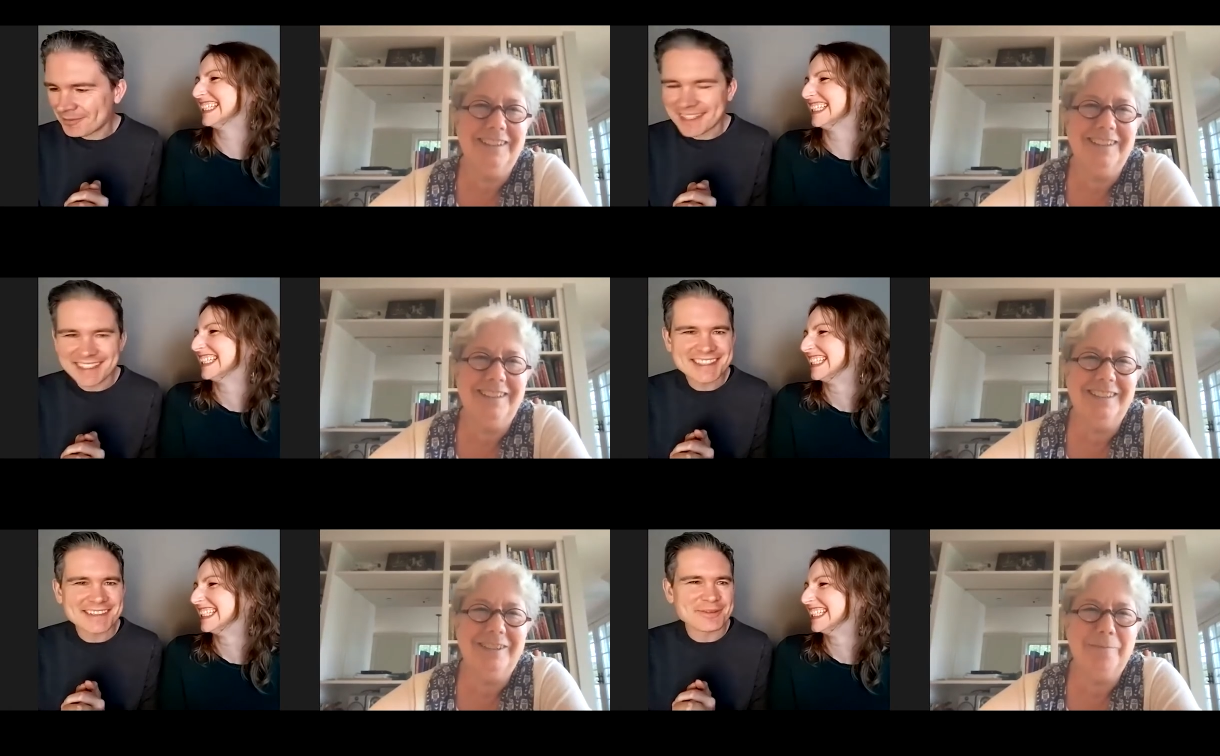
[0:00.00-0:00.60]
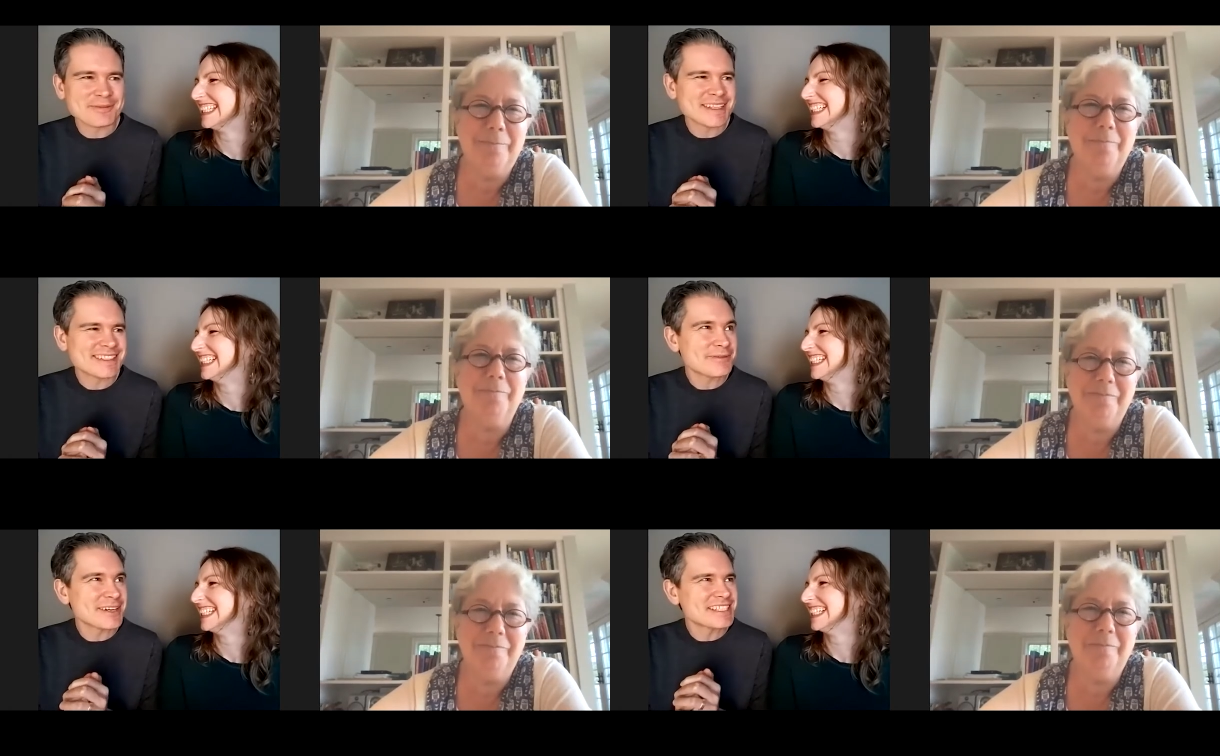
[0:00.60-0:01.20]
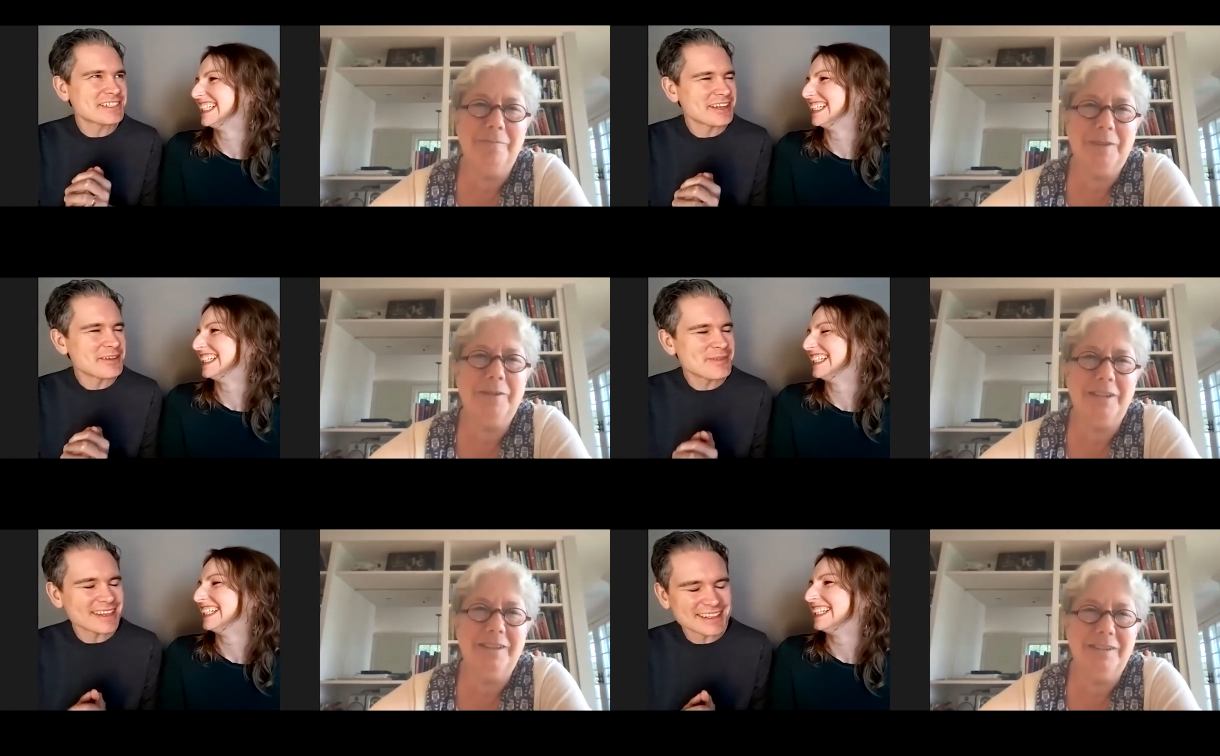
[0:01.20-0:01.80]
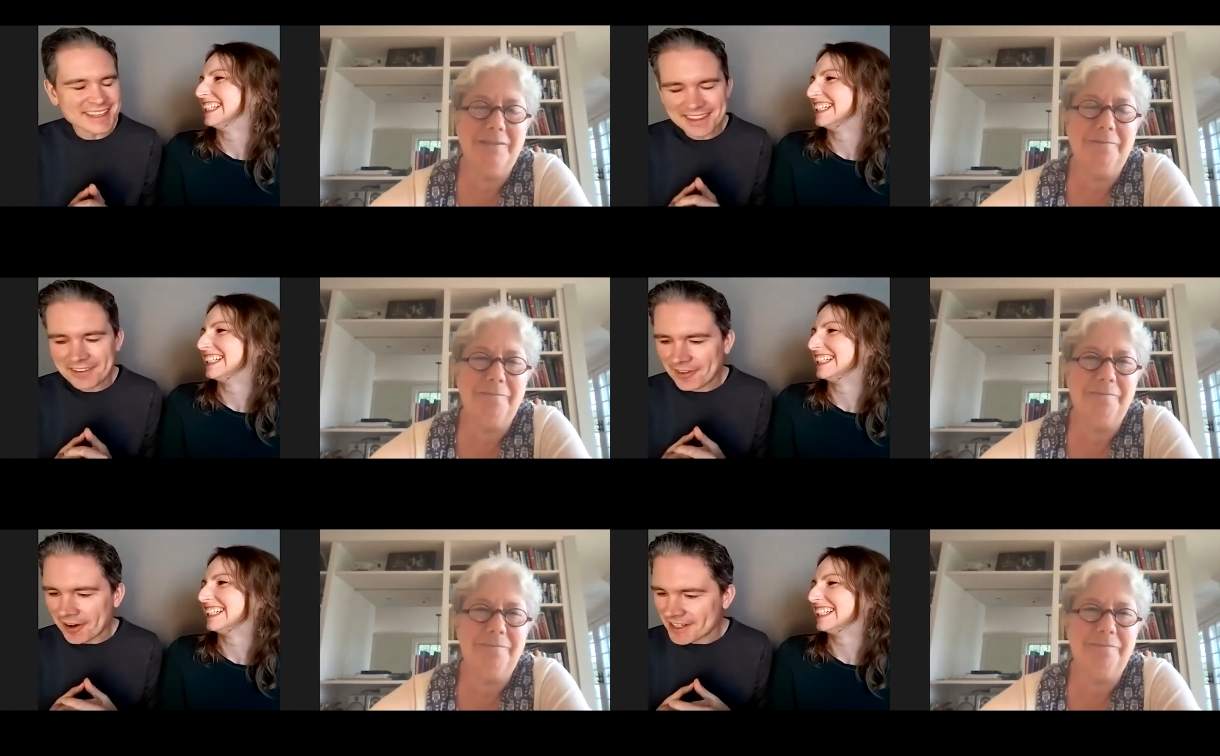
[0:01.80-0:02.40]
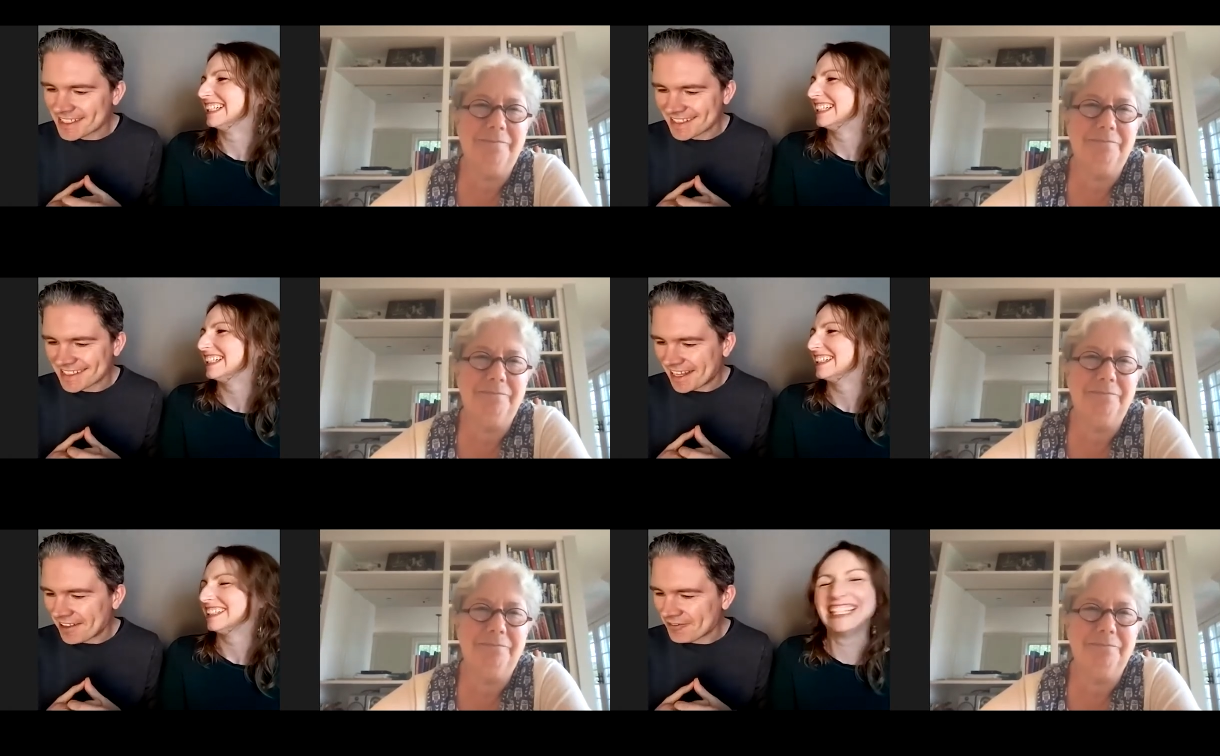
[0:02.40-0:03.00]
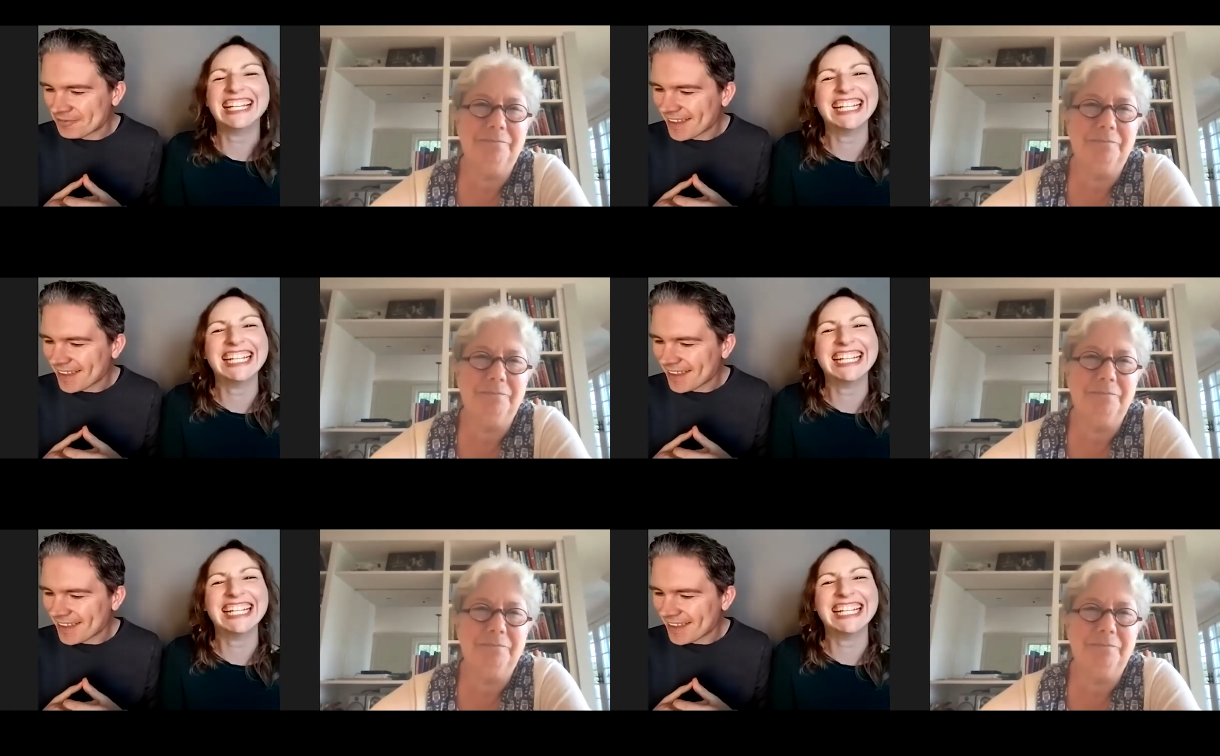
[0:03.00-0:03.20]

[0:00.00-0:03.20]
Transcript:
Speaker 1: midnight midsummer night's dream in in the forest itself